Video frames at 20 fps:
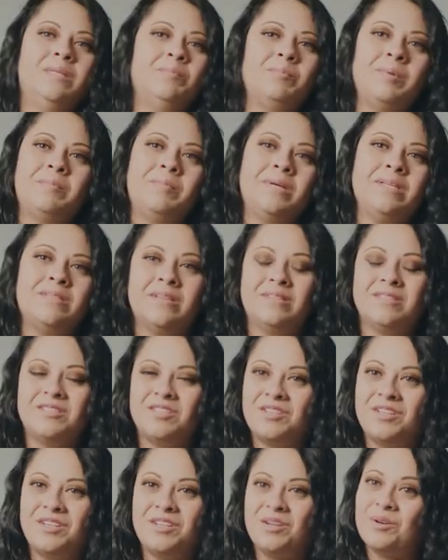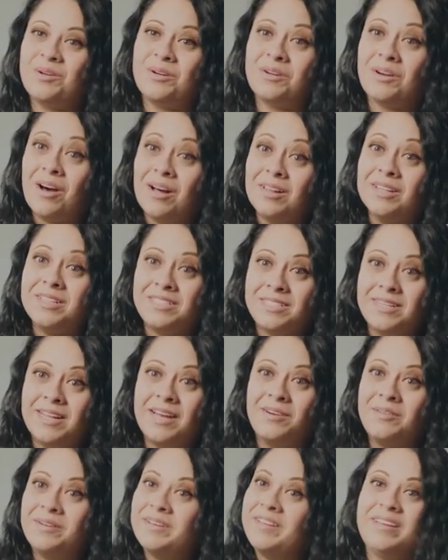but my son's looking to go to college
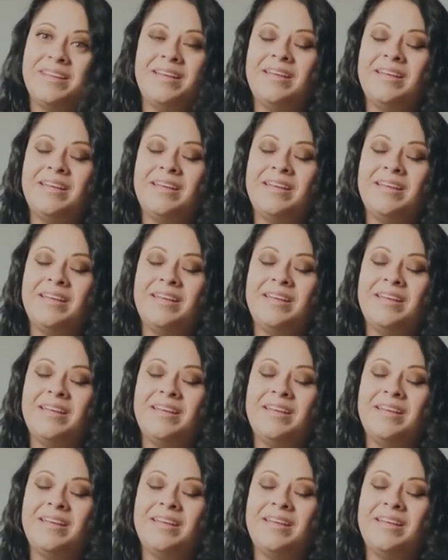now.